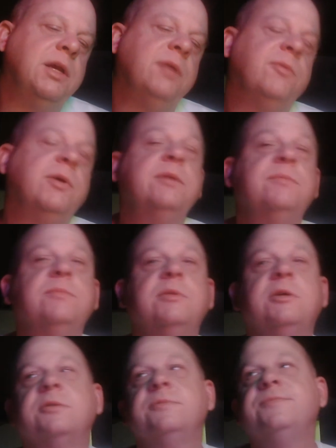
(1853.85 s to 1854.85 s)
anyway,
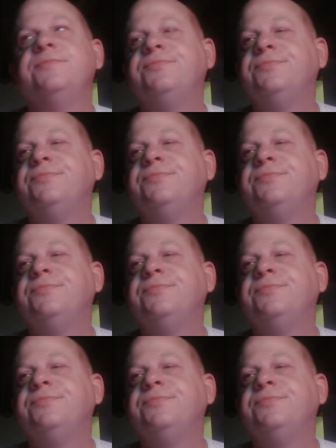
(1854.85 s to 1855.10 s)
look,